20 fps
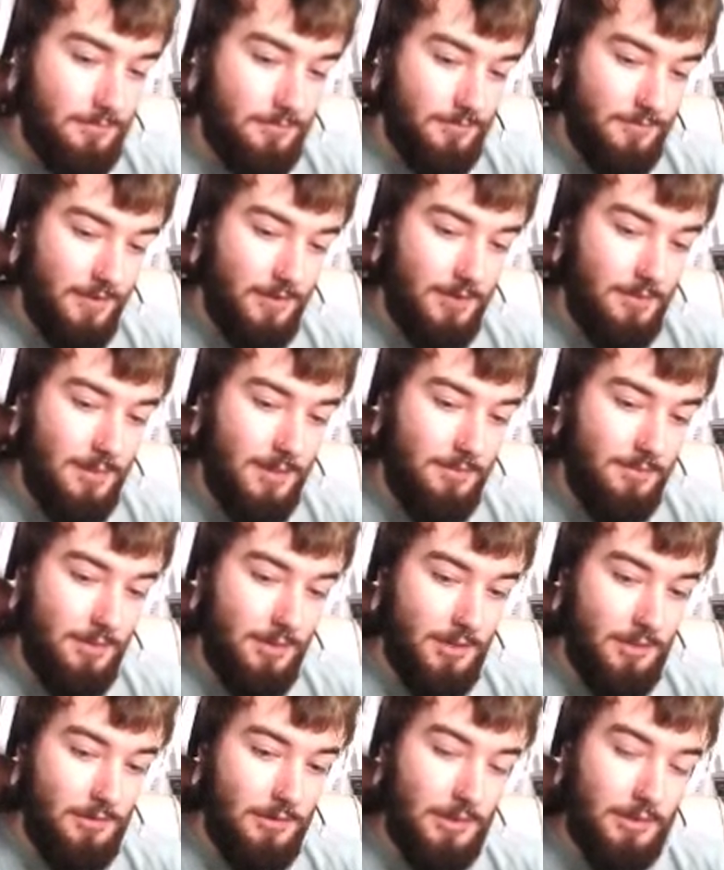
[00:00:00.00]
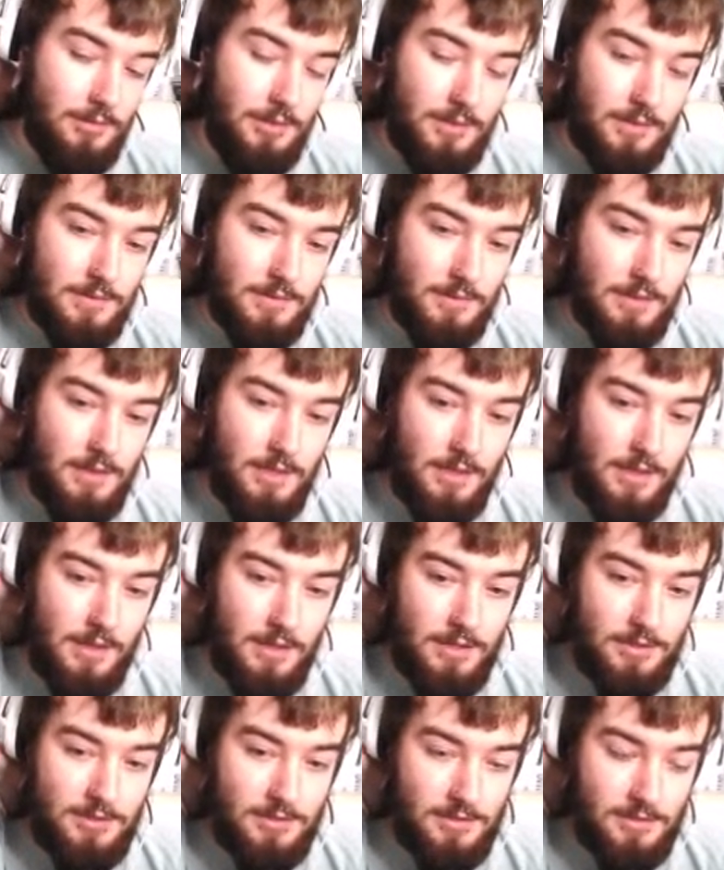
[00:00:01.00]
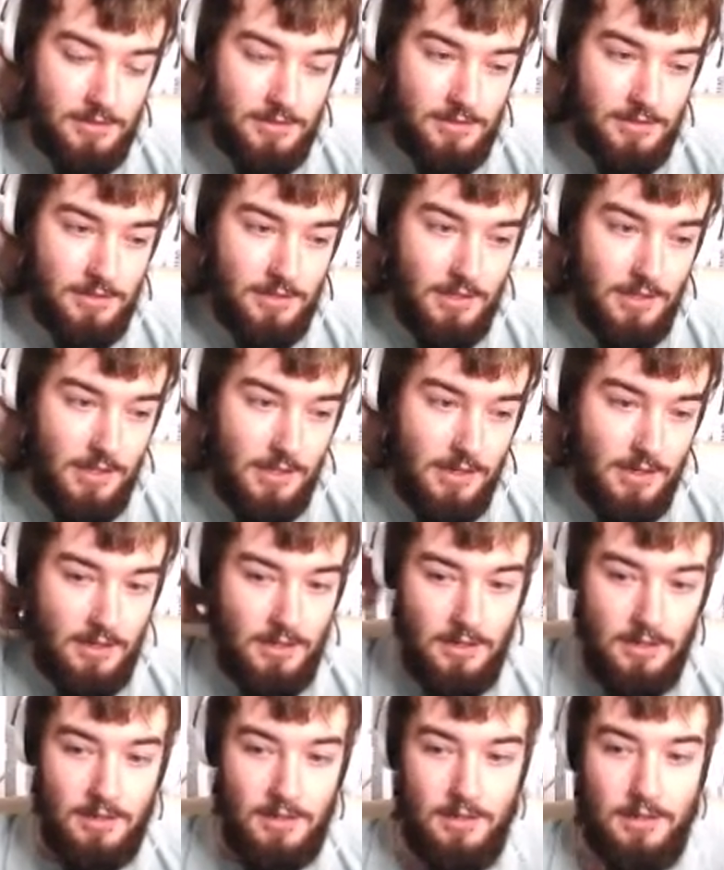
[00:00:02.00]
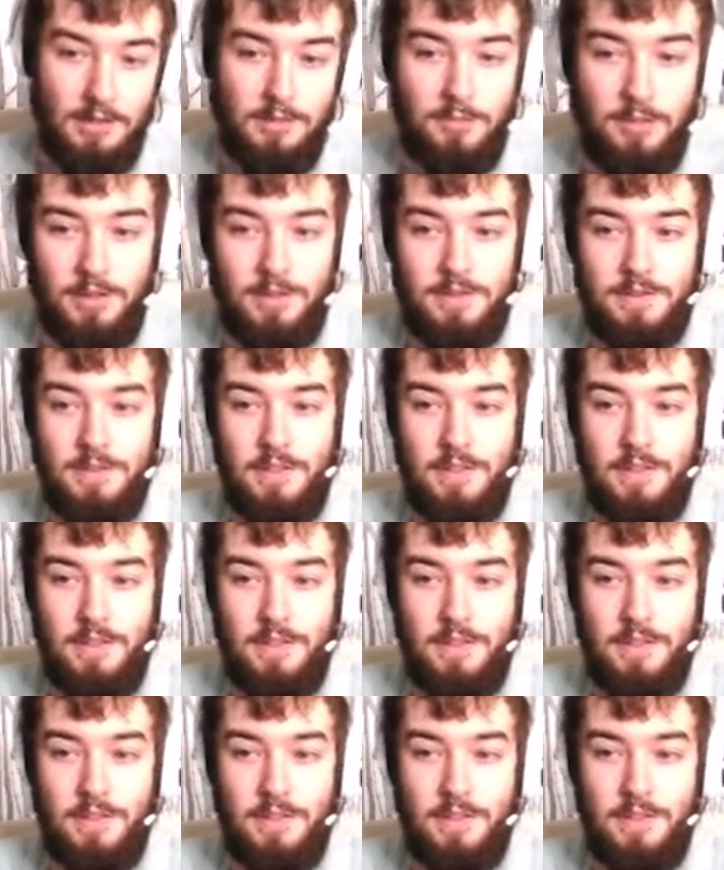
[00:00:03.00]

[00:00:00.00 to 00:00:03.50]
thinking about putting a loading screen in there just to kind of bridge the